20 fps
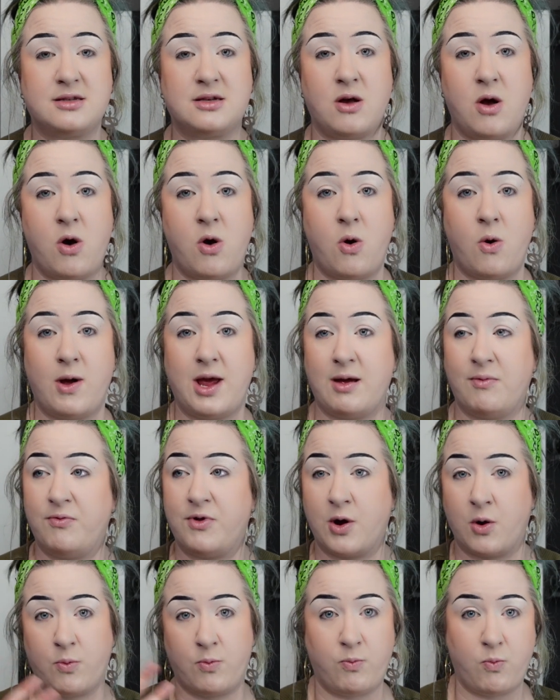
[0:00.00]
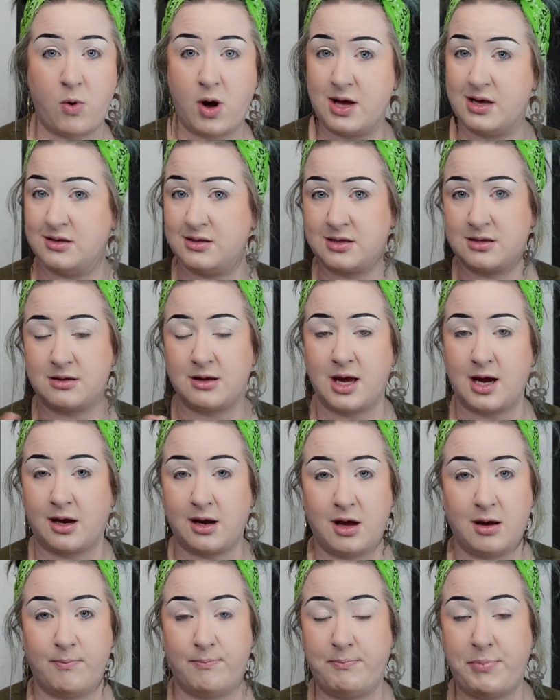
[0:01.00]
so if there was like
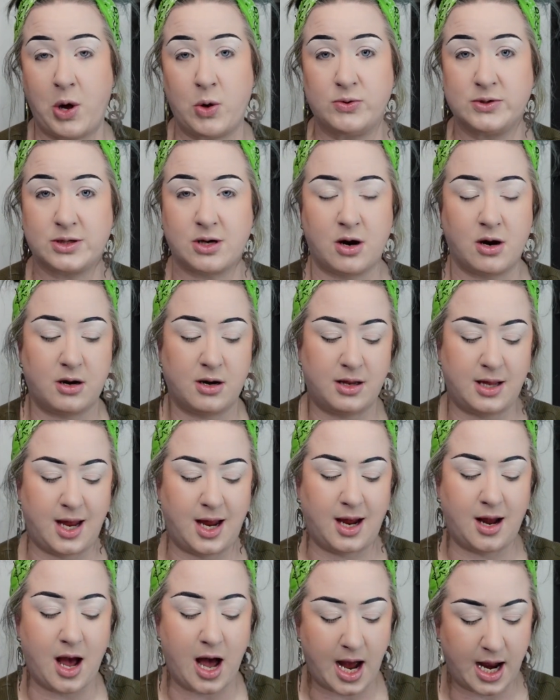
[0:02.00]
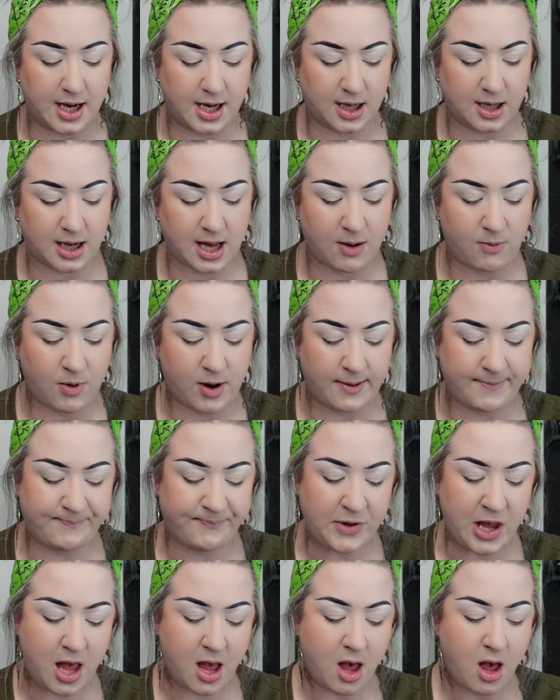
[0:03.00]
a postcard thing, I didn't get one.
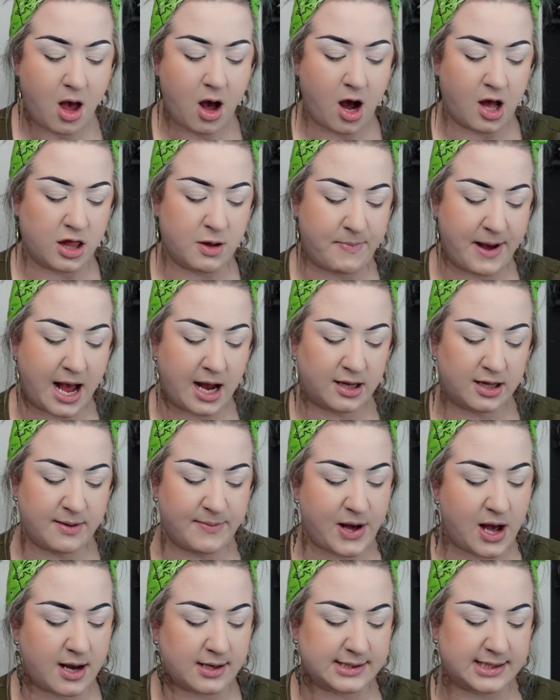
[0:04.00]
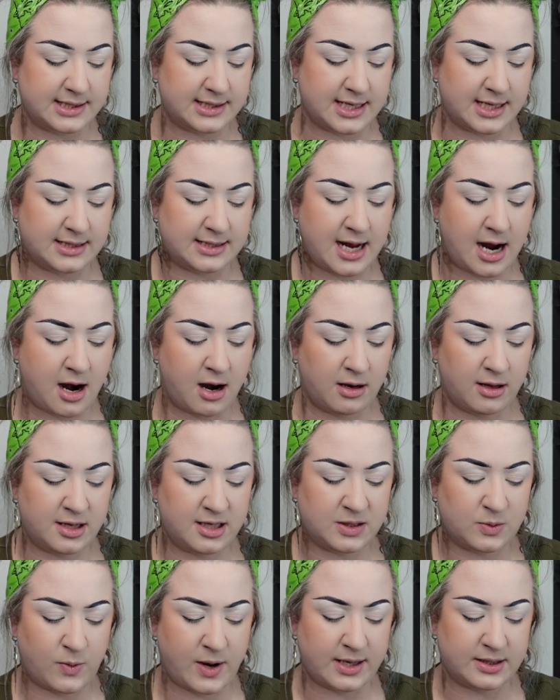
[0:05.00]
On the back of the box it says
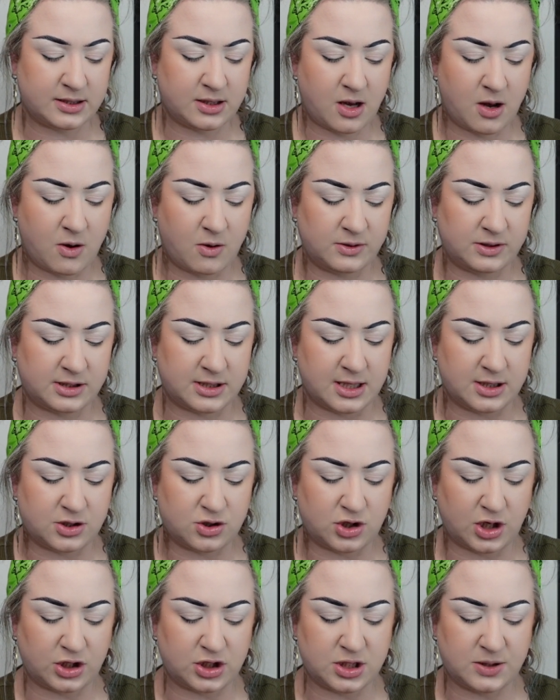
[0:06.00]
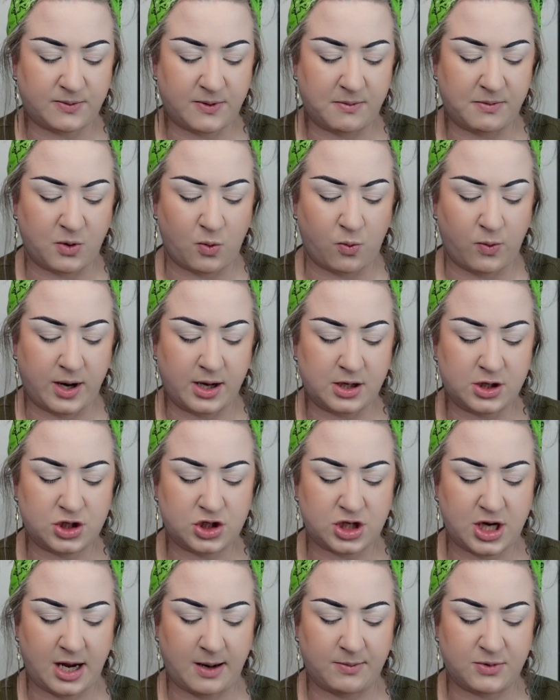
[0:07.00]
Ireland's west coast that stretches from the
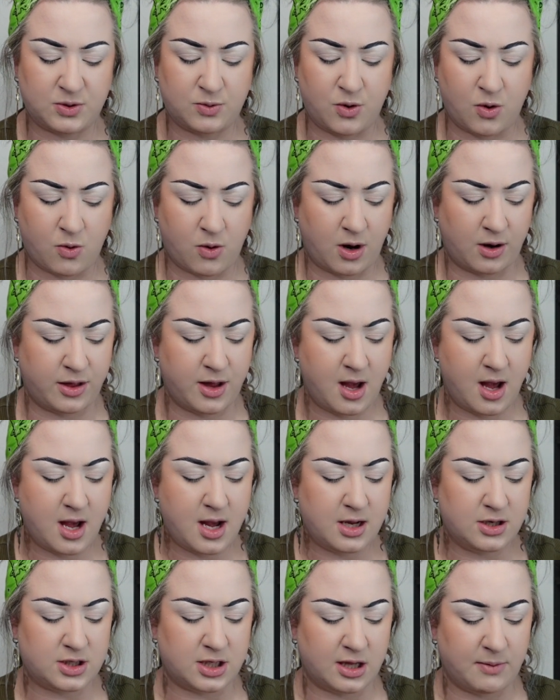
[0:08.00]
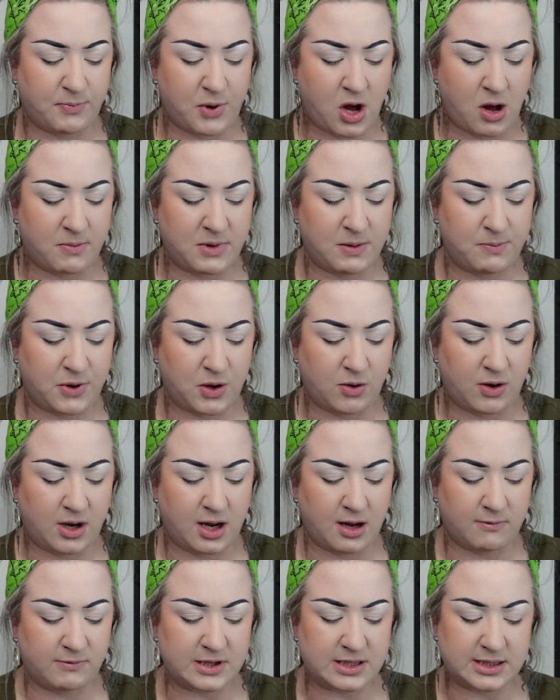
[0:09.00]
wind-shaped north to the balmy beauty
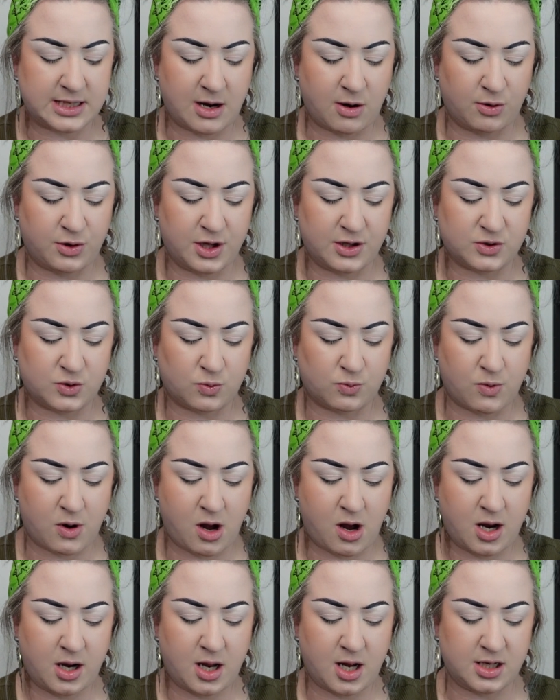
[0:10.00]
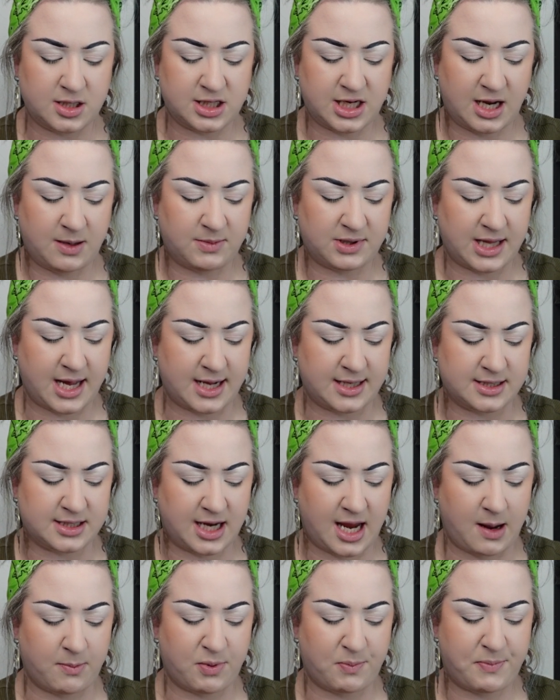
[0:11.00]
of the south is a raw and untamed
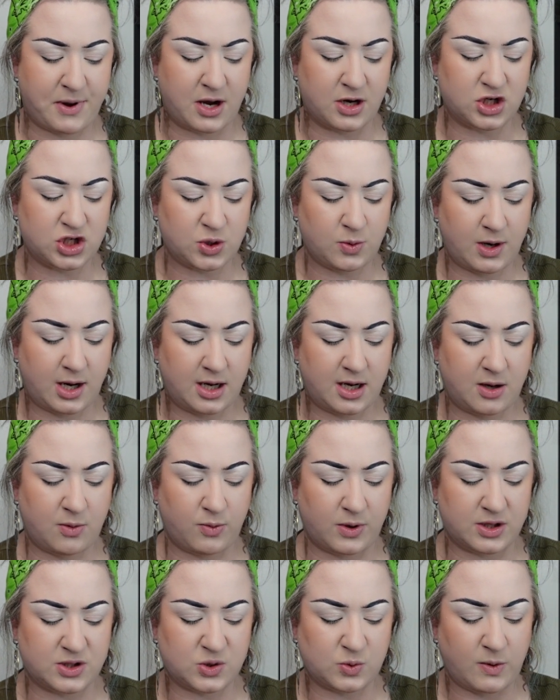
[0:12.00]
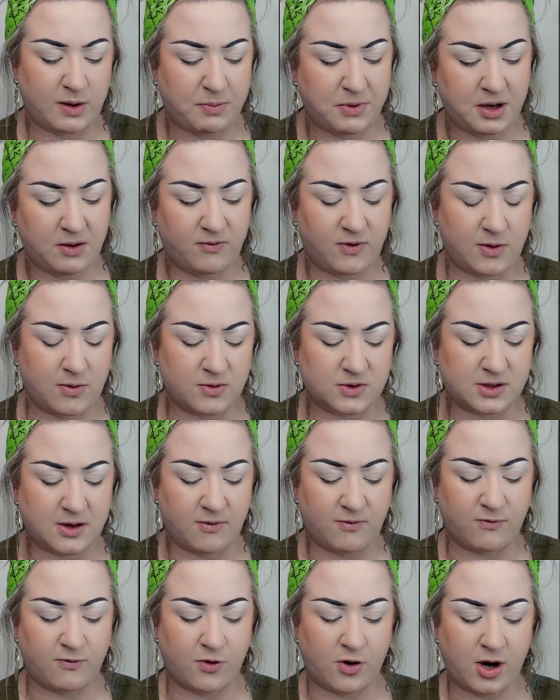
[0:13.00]
landscape punctuated with sweeping views
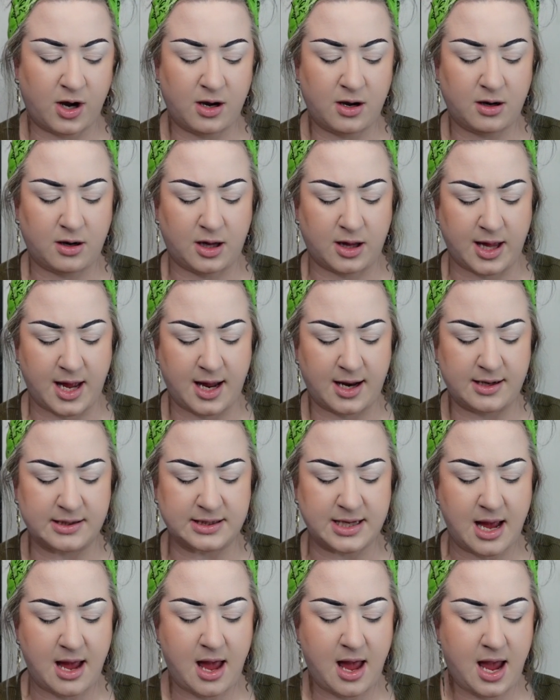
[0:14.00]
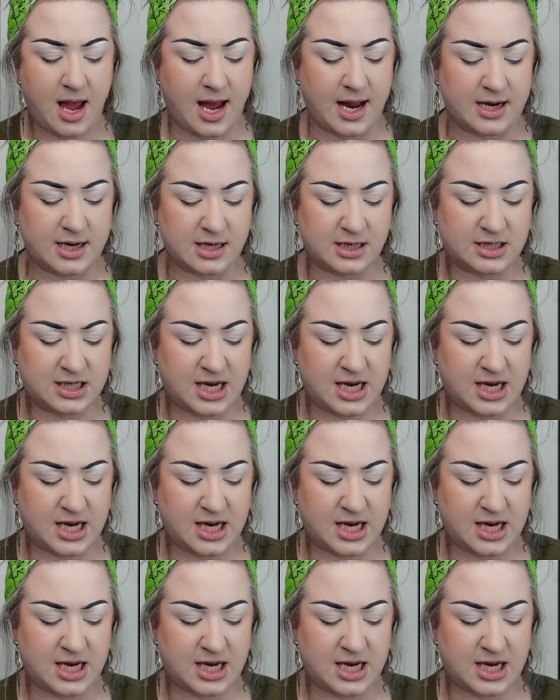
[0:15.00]
of verdant glens and